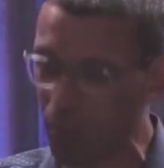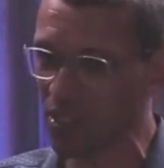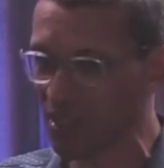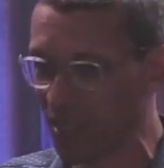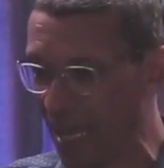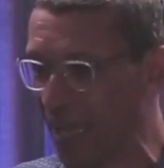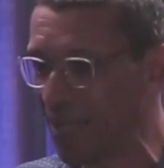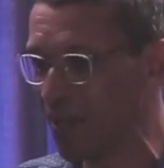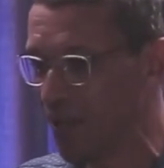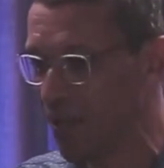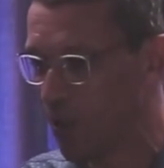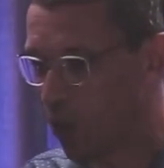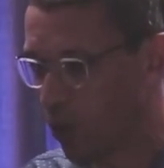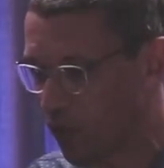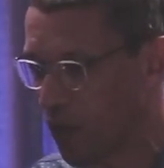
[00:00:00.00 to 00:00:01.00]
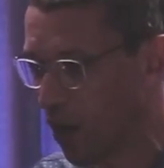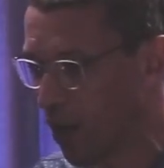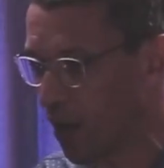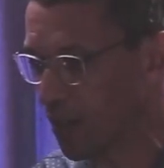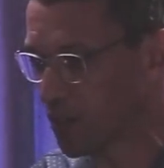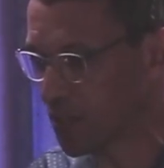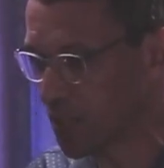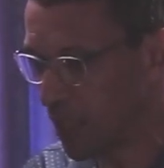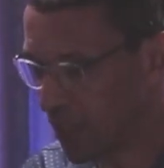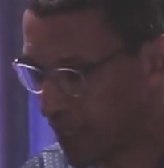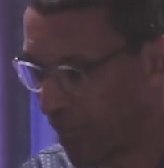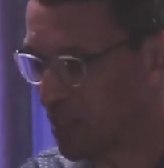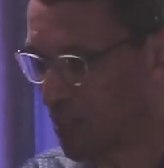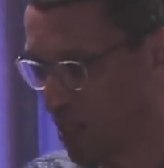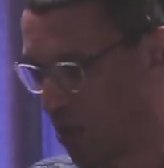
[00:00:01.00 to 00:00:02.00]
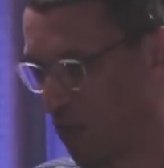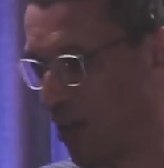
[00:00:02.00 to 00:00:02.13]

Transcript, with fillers: land of God's destiny of our